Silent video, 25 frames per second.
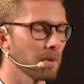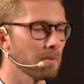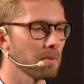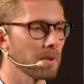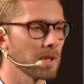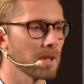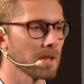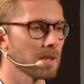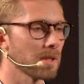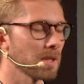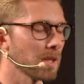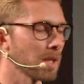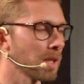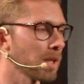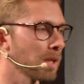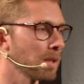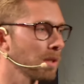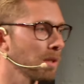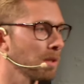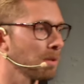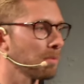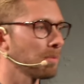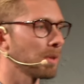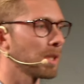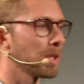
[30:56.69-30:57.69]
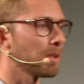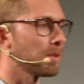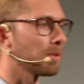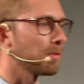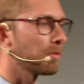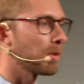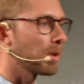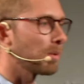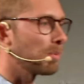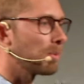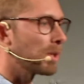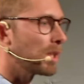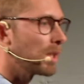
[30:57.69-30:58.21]
we see within the
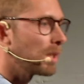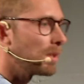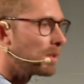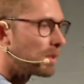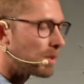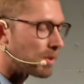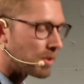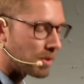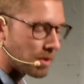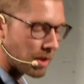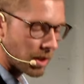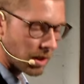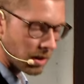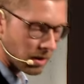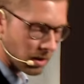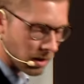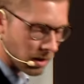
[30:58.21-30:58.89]
robot industry.